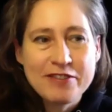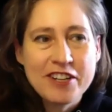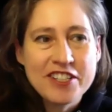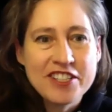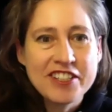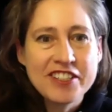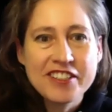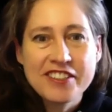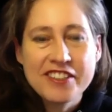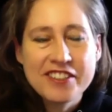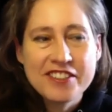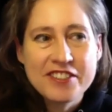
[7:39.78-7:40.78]
watching
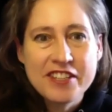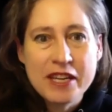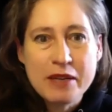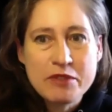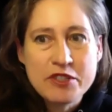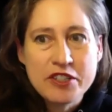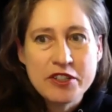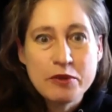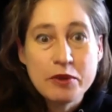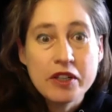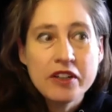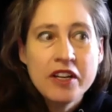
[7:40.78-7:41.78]
a game show
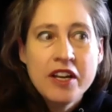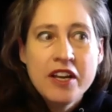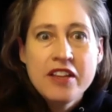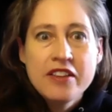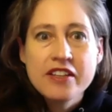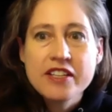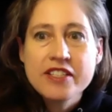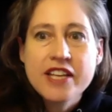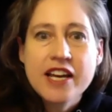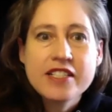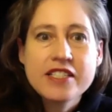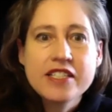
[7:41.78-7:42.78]
where the
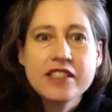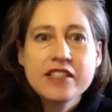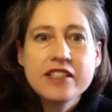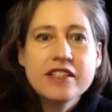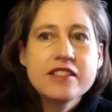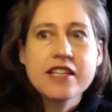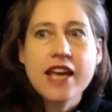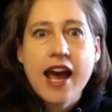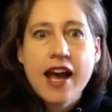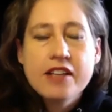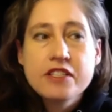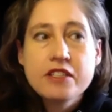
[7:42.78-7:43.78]
contestant is
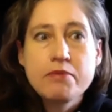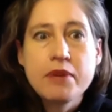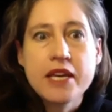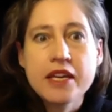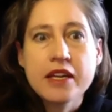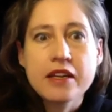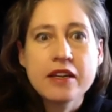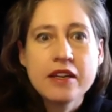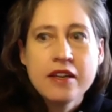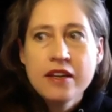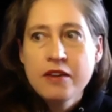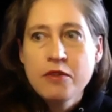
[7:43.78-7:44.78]
asked to pick
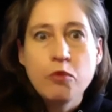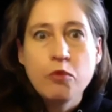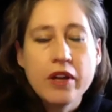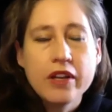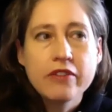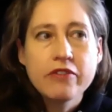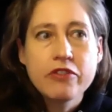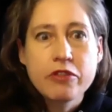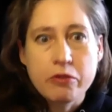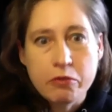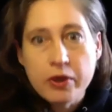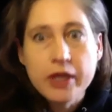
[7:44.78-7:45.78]
one of
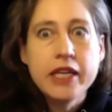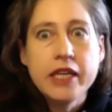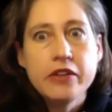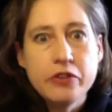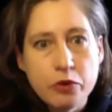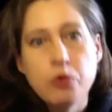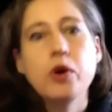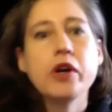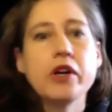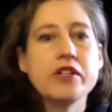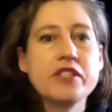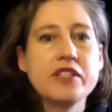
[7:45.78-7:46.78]
three
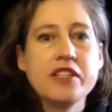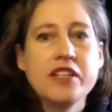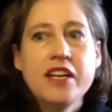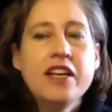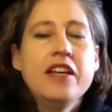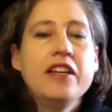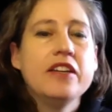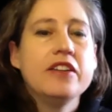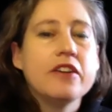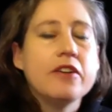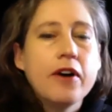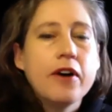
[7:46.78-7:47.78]
doors, you
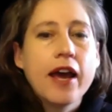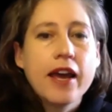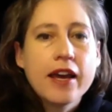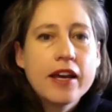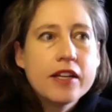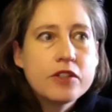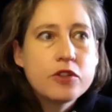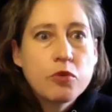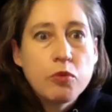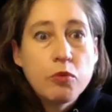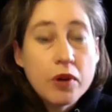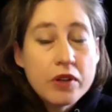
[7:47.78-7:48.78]
know, and
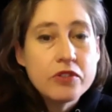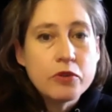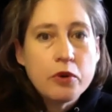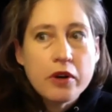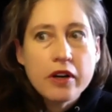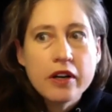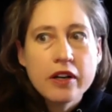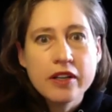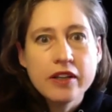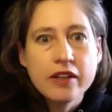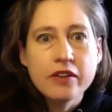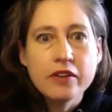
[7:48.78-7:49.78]
one door,
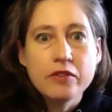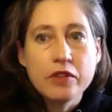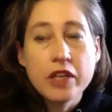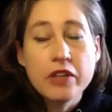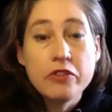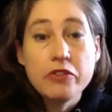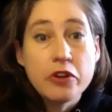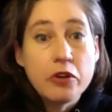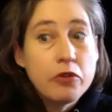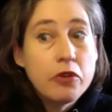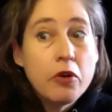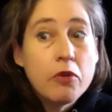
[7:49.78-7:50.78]
you know, and you
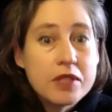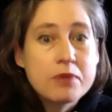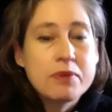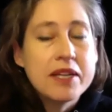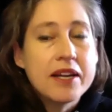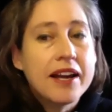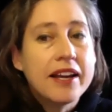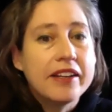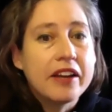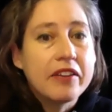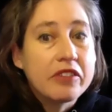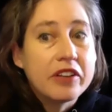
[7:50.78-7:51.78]
don't know what's behind
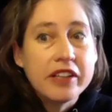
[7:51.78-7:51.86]
every,